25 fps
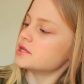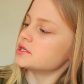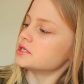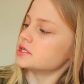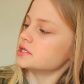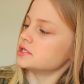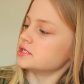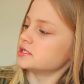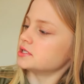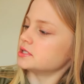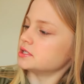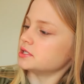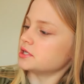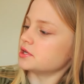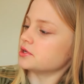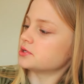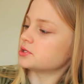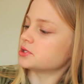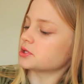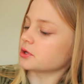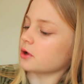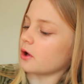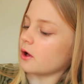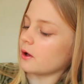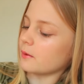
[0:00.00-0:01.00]
"You
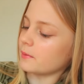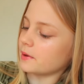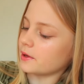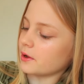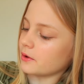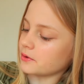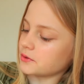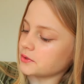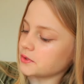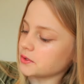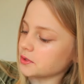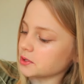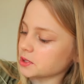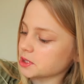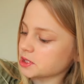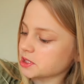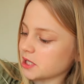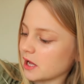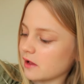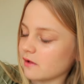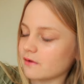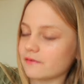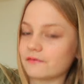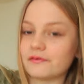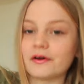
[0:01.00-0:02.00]
used to call me on your
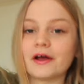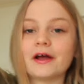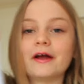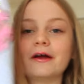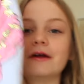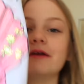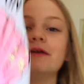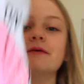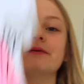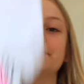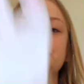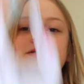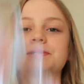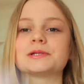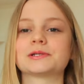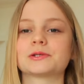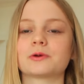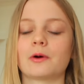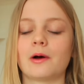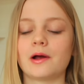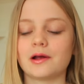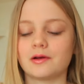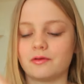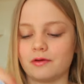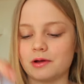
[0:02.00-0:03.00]
shell phone," which is
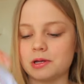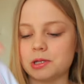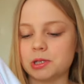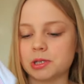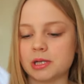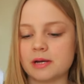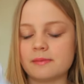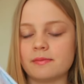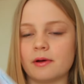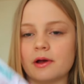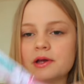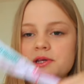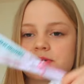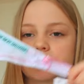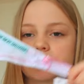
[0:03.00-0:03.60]
quite cringy, but